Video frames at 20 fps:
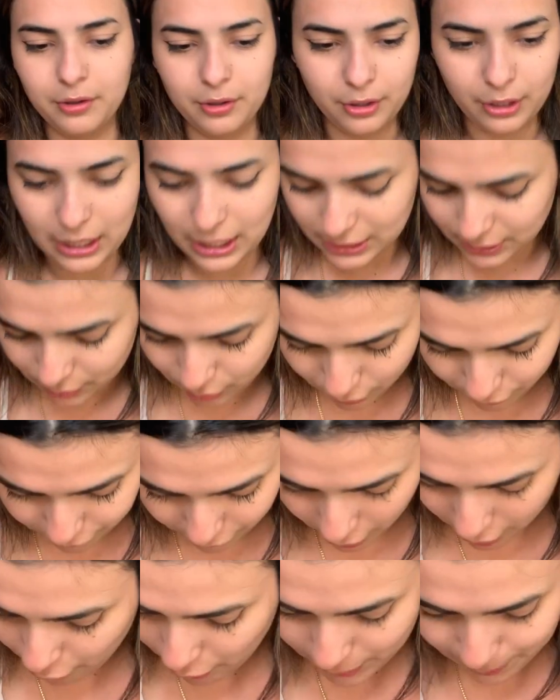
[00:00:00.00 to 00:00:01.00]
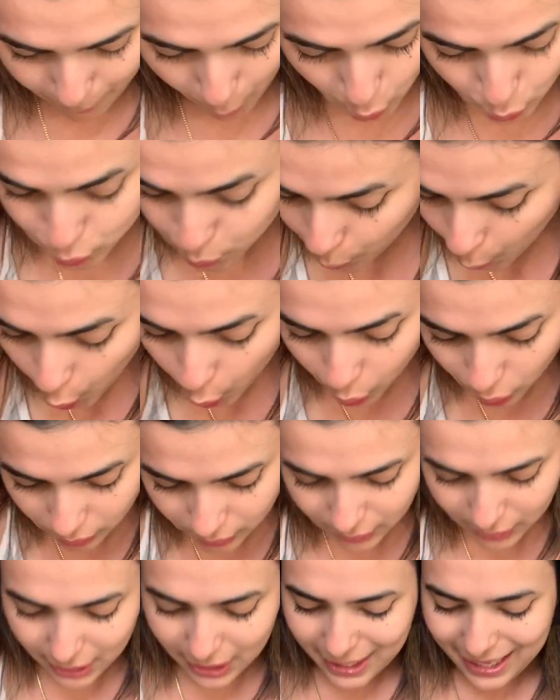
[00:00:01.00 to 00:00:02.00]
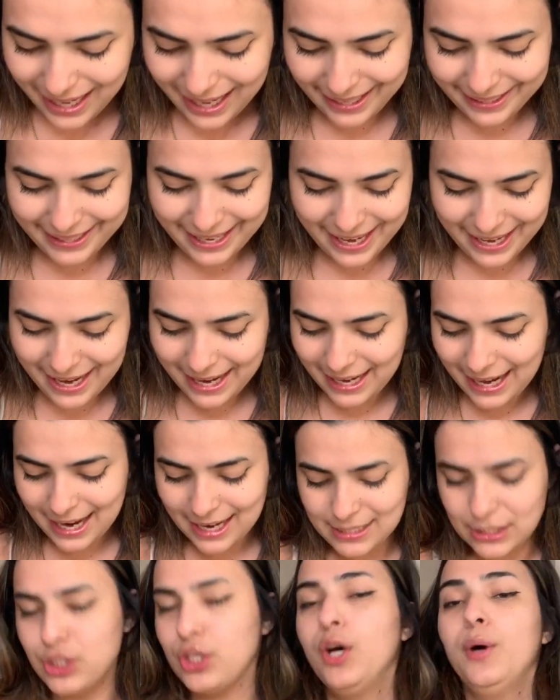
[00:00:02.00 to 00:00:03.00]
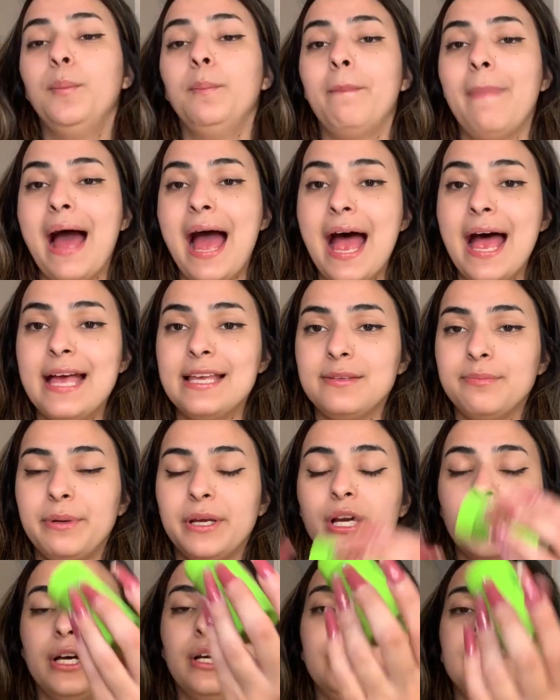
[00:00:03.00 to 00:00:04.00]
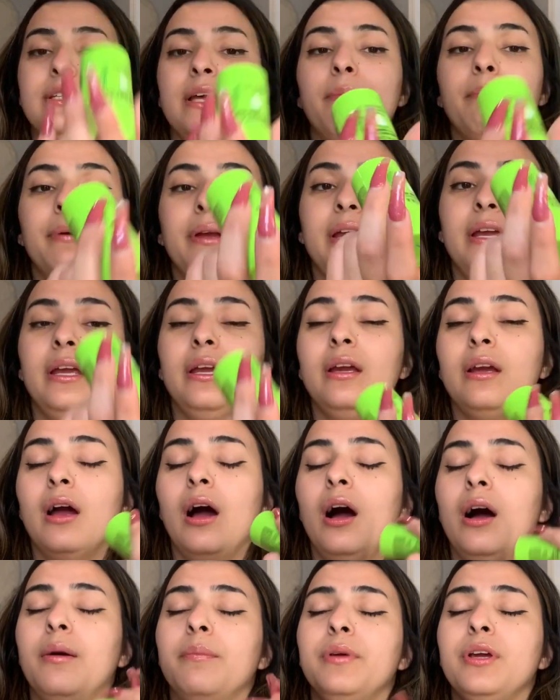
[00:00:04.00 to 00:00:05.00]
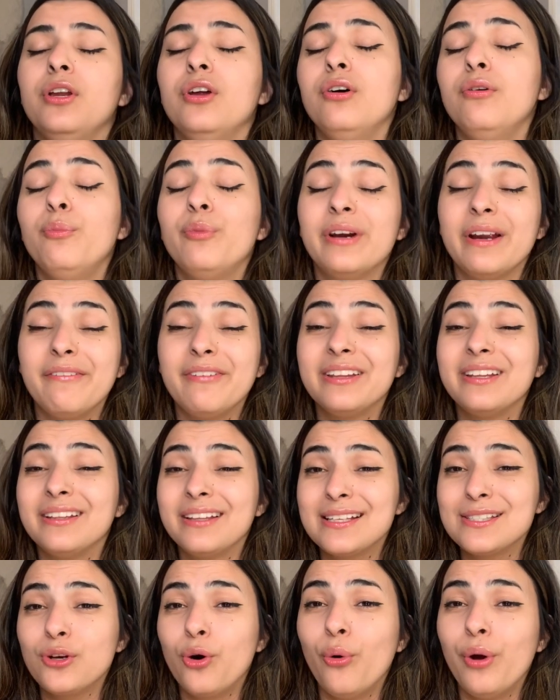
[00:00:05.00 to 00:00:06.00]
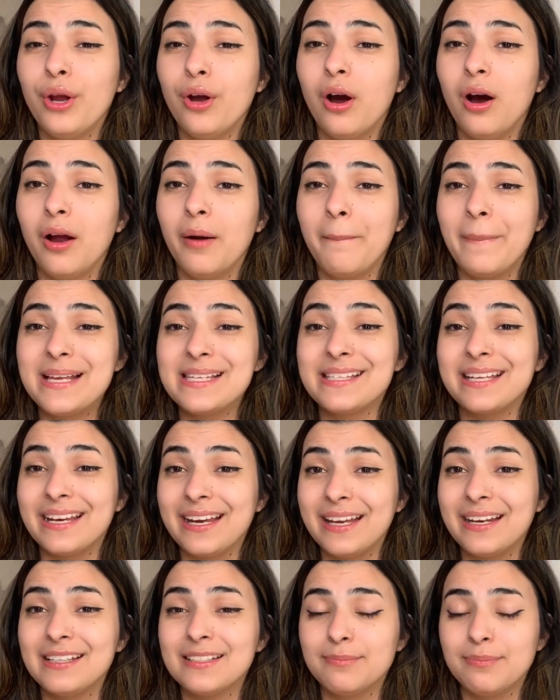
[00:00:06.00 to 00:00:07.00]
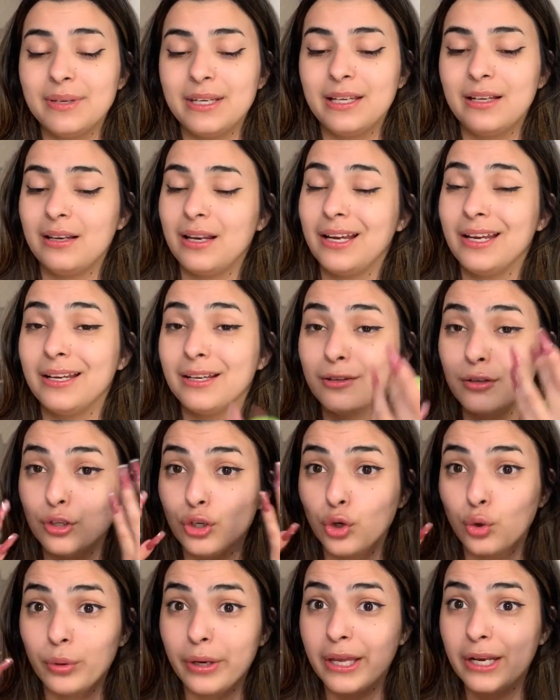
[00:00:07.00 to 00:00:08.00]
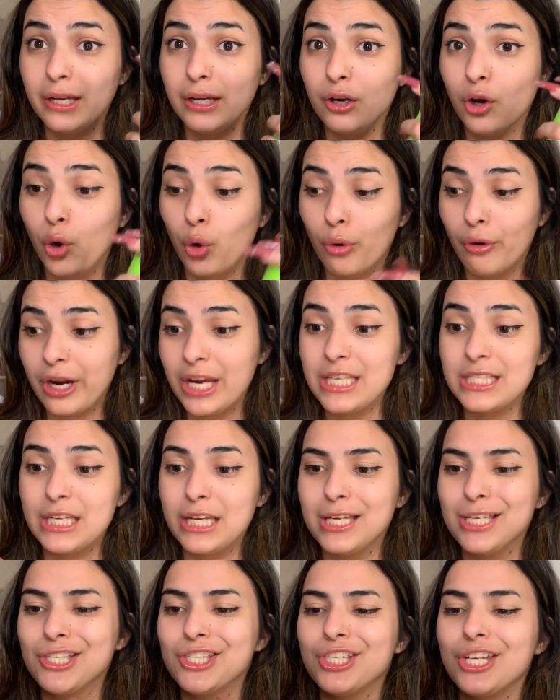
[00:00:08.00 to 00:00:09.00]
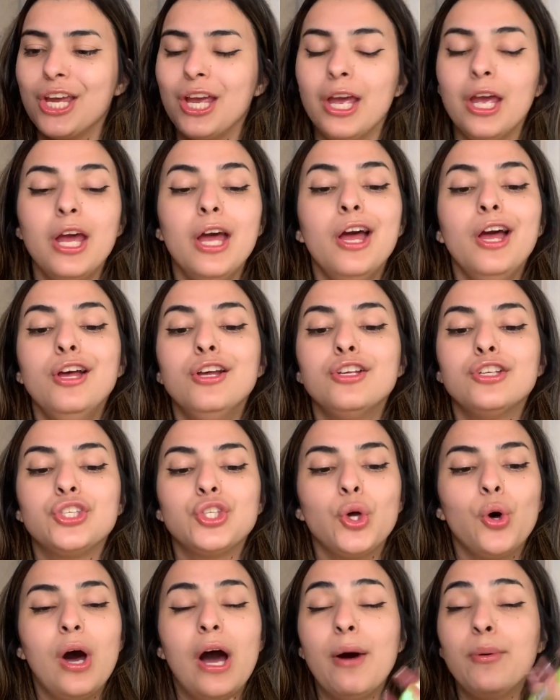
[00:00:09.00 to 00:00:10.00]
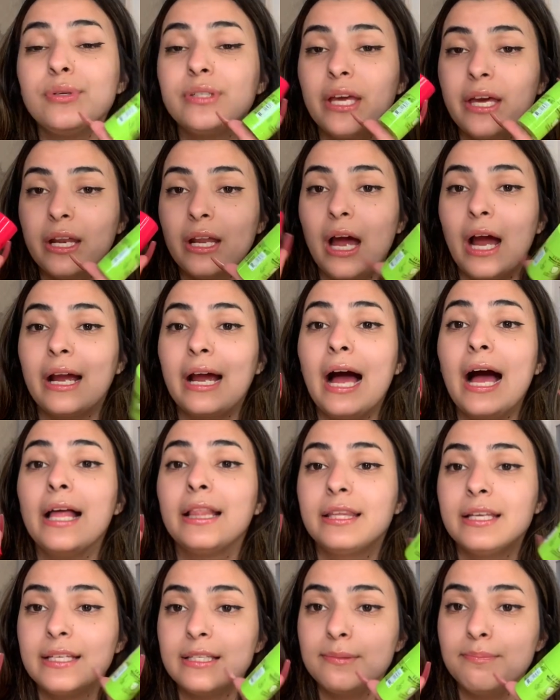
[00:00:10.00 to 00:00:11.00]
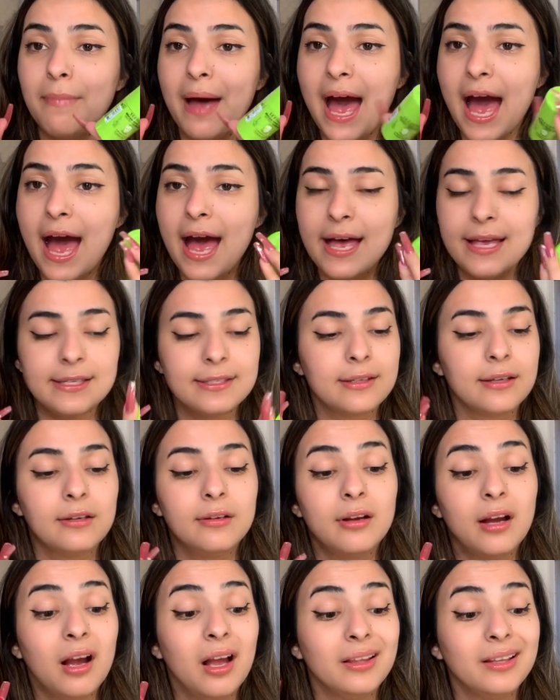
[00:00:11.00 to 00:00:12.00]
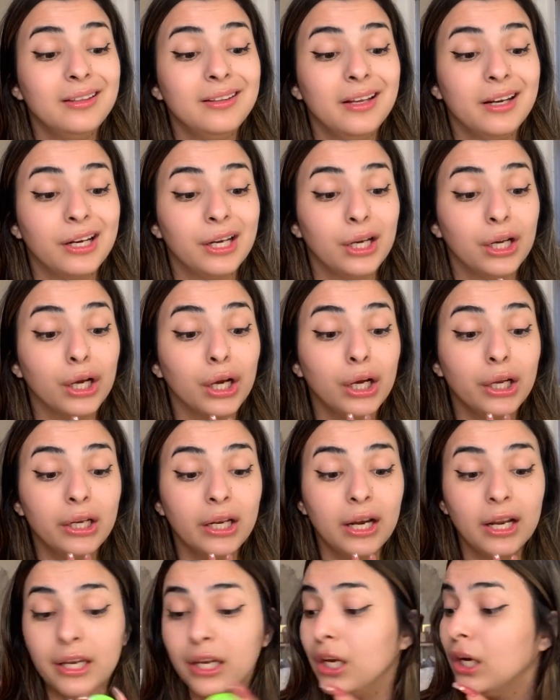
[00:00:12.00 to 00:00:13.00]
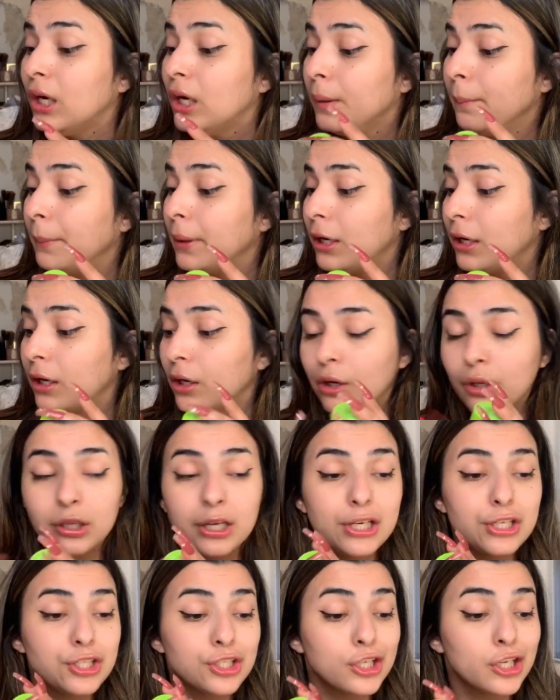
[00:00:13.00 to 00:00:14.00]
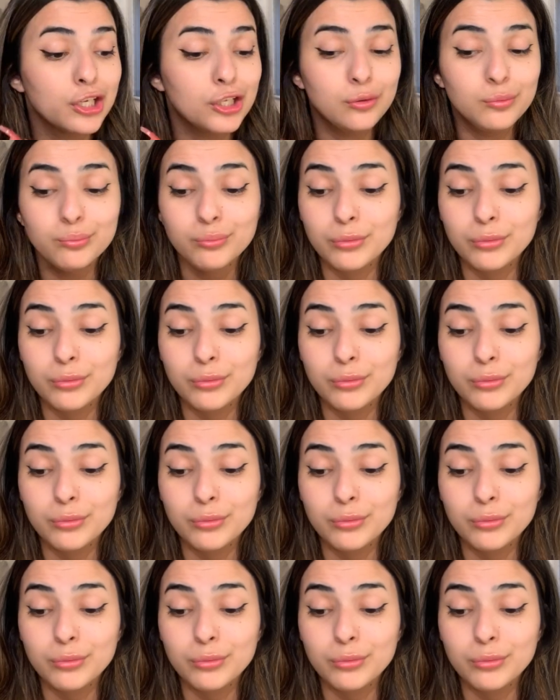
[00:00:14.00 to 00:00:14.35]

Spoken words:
Guys, don't fuck with people. And then I got some masks, because I've been, you know, with everything that's going on, my skin is being like, you know, getting all crazy and shit. So I got this mask. I think they're good. They're like cucumber and all that shit.